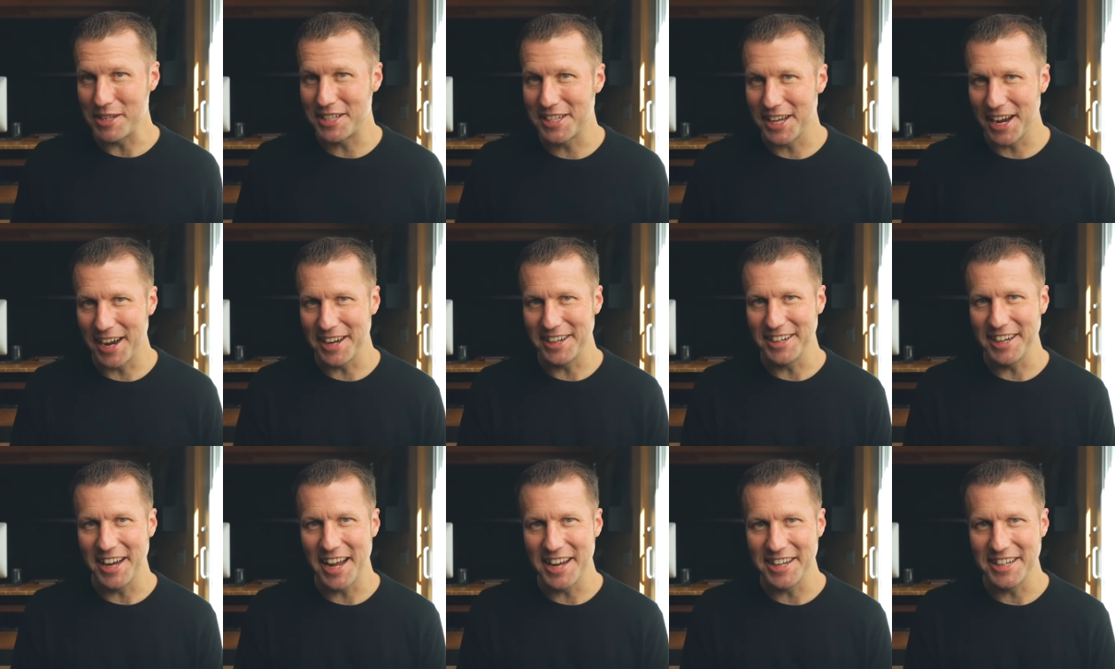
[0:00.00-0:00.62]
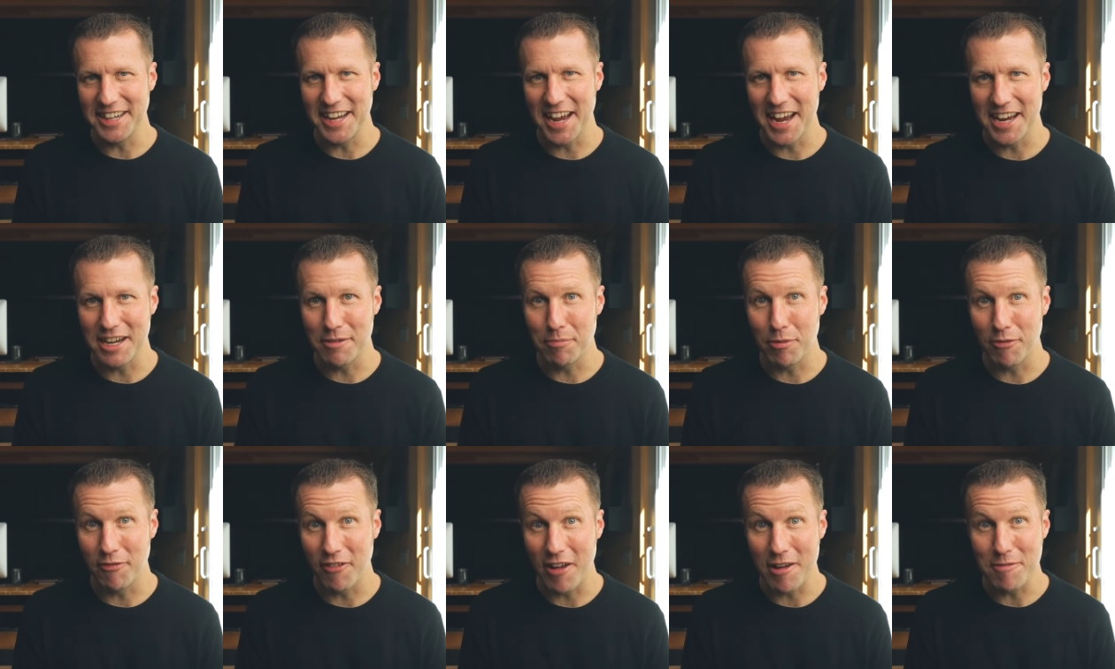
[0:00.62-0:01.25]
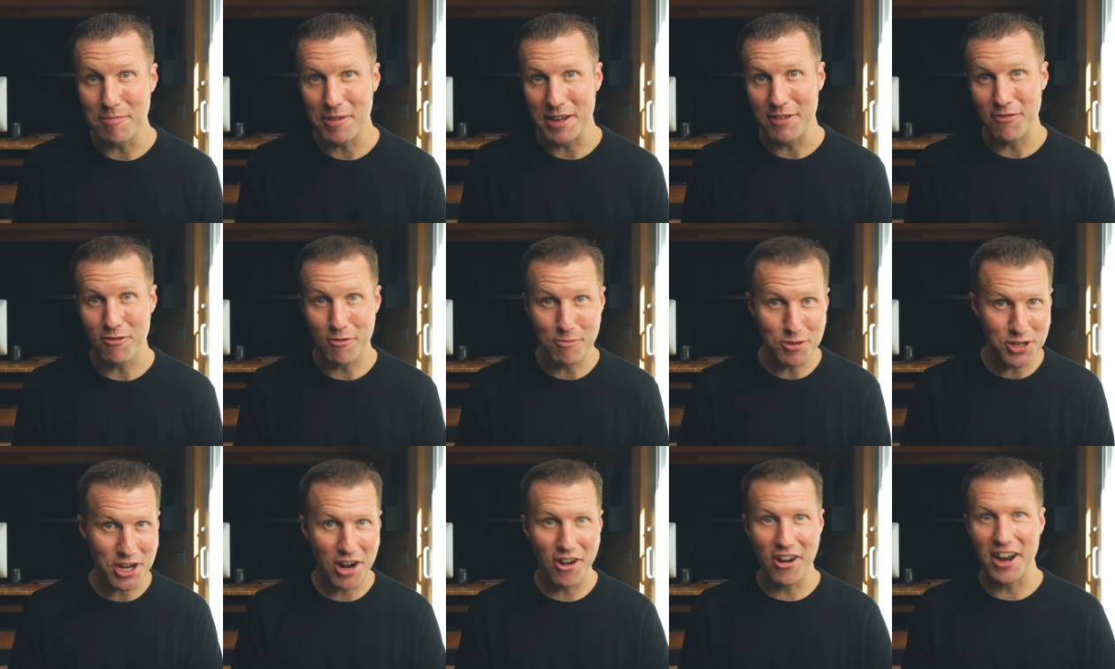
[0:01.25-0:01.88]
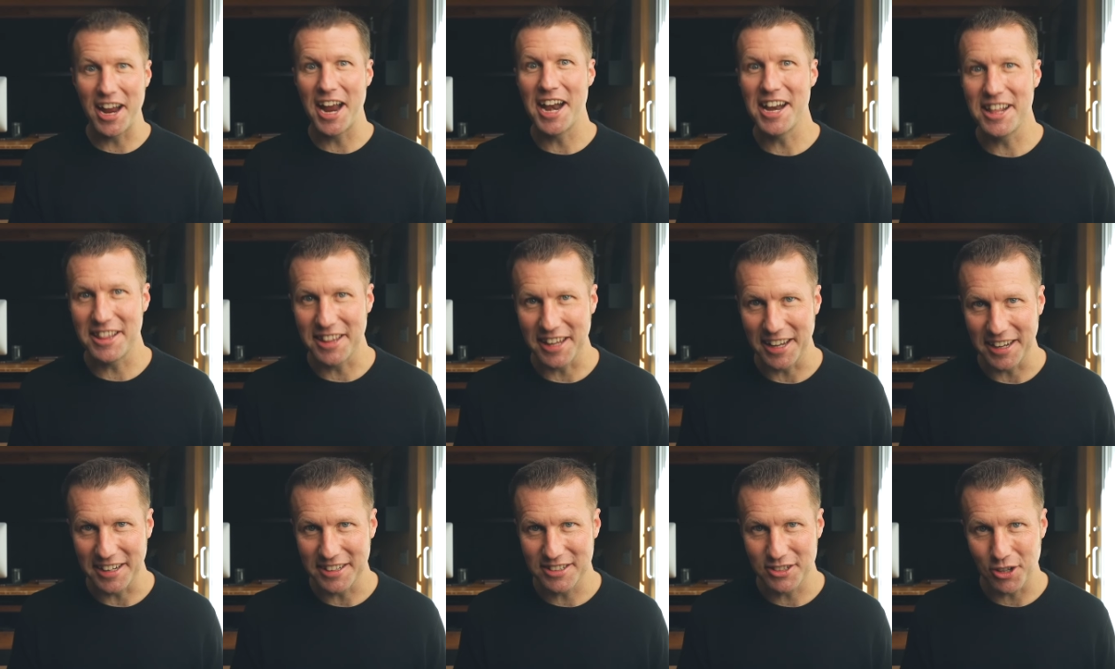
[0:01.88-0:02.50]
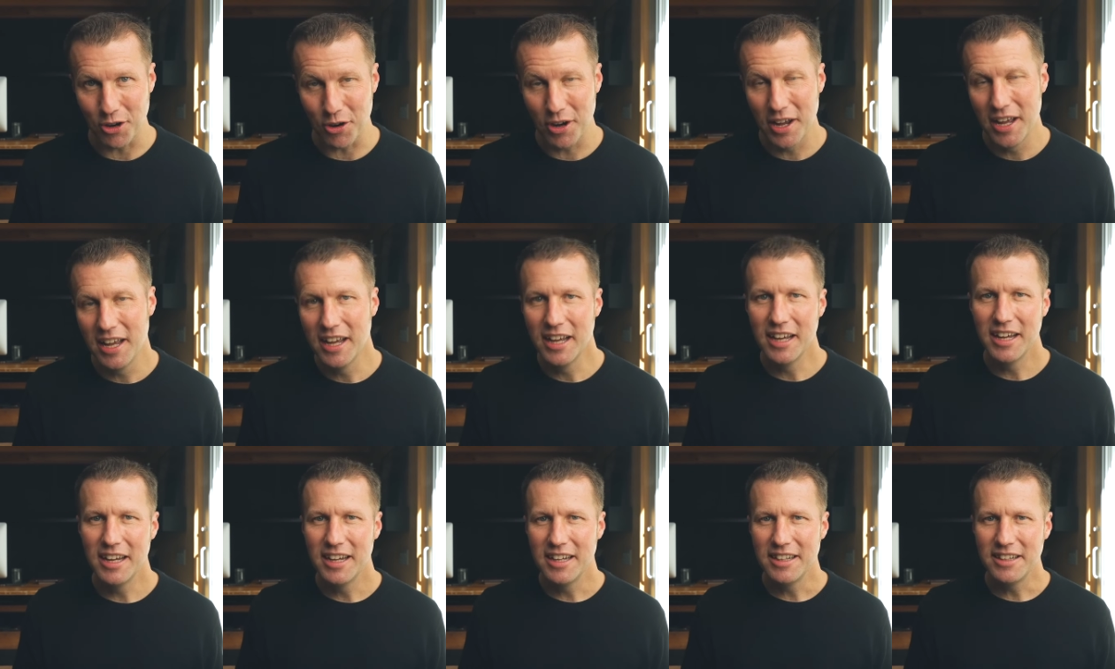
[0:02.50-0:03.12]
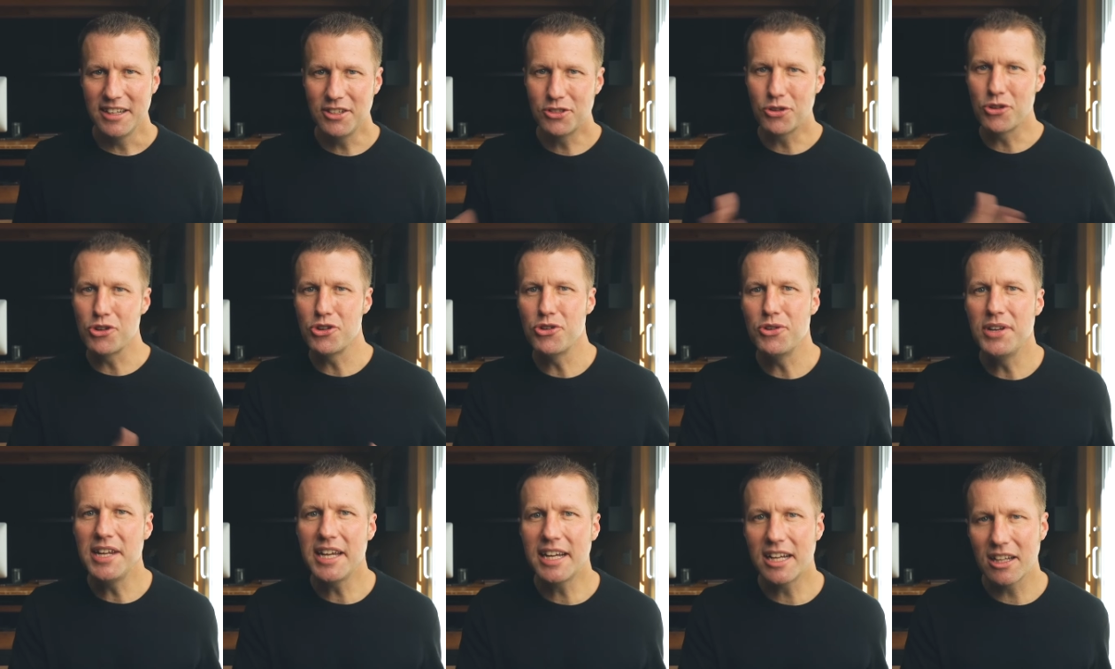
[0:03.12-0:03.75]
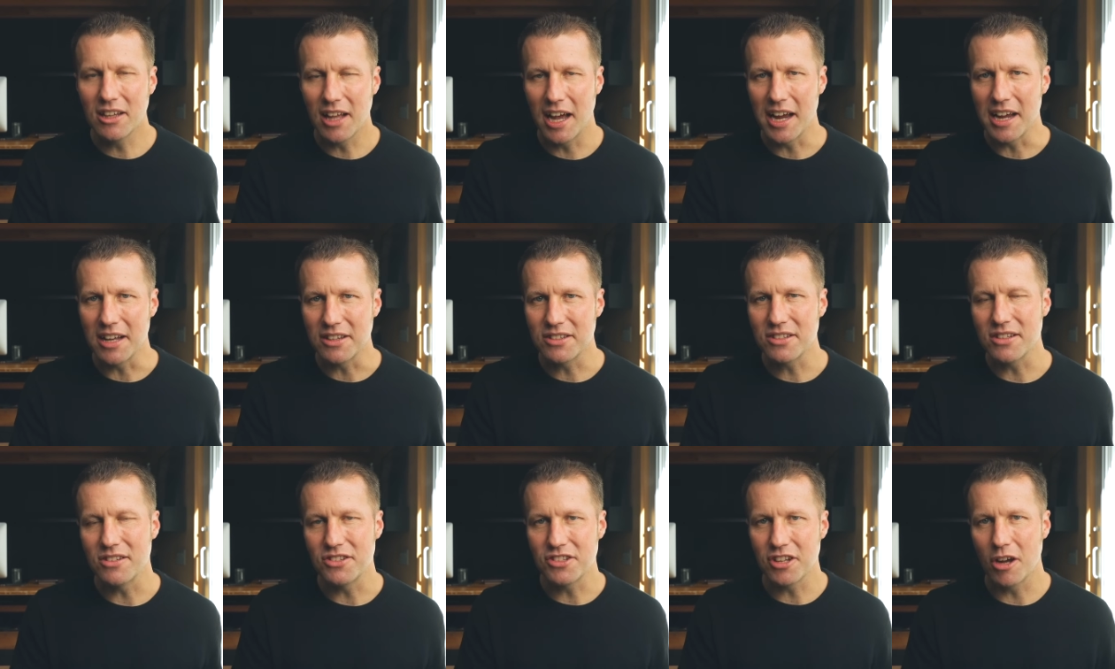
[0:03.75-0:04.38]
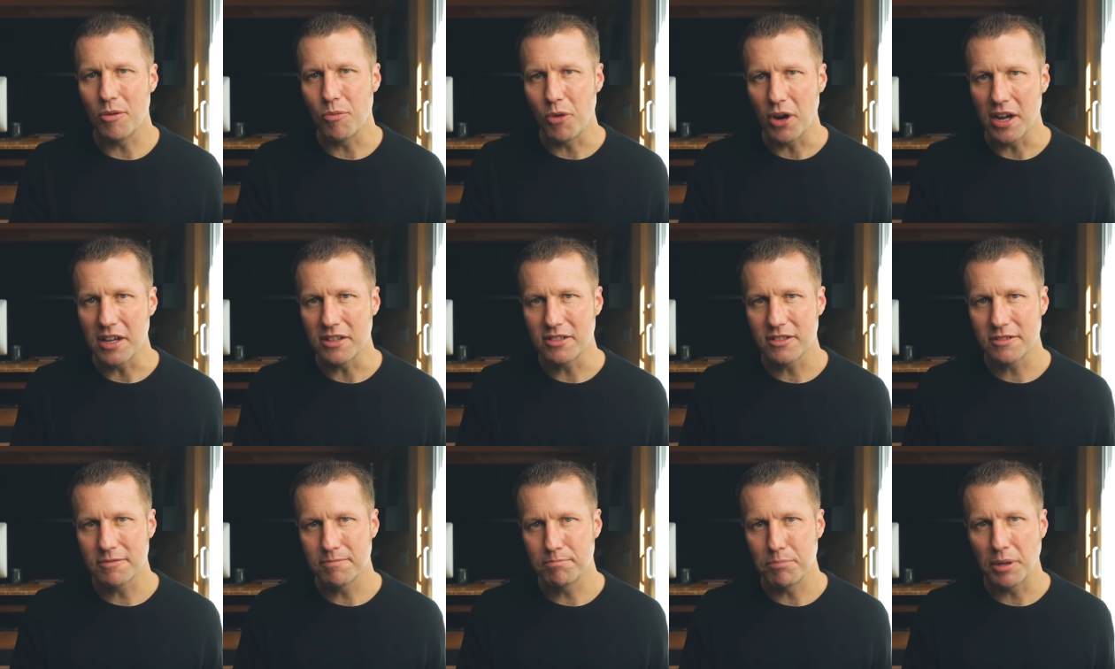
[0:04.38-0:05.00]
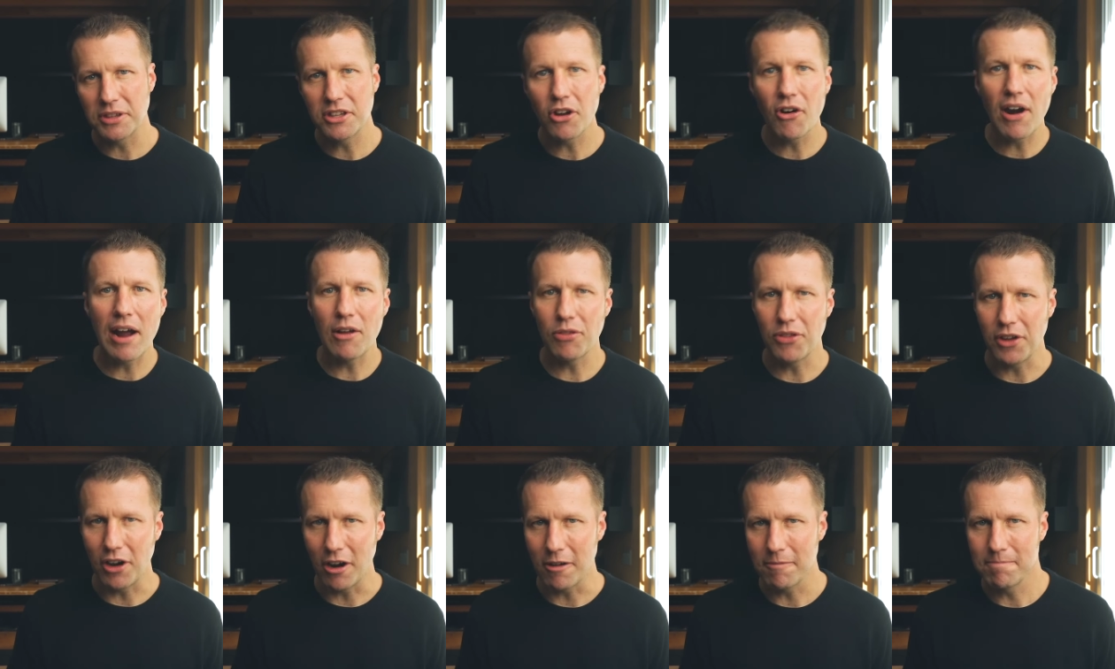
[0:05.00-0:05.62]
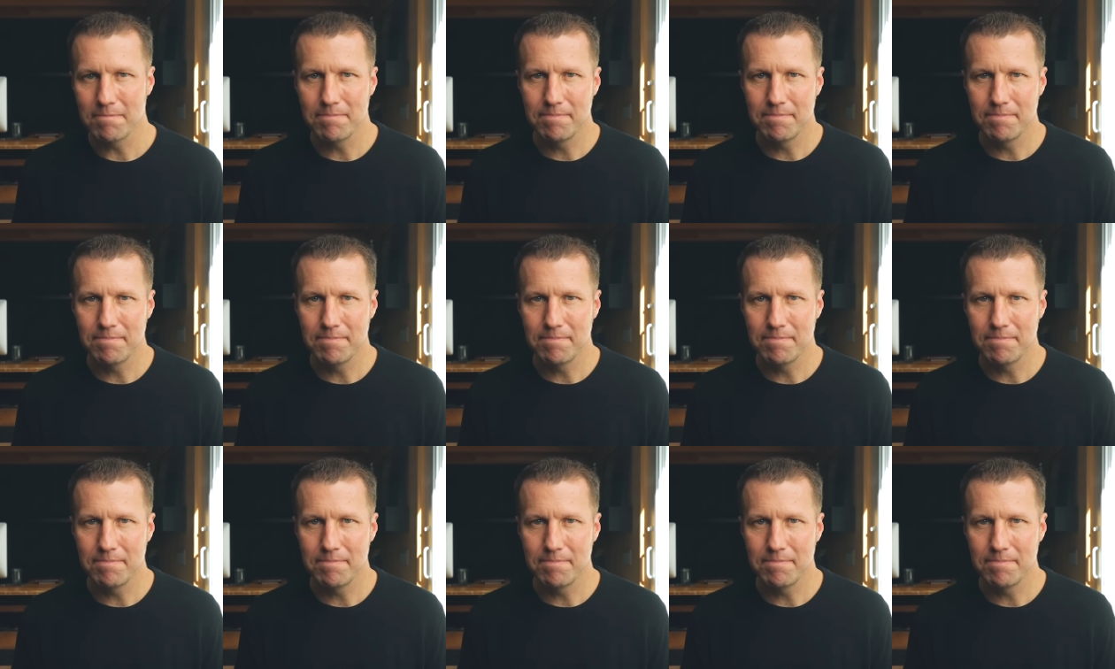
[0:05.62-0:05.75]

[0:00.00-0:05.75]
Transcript: sign an NDA to prevent me from sharing anything. So these are unique clients in some ways, but they're out there.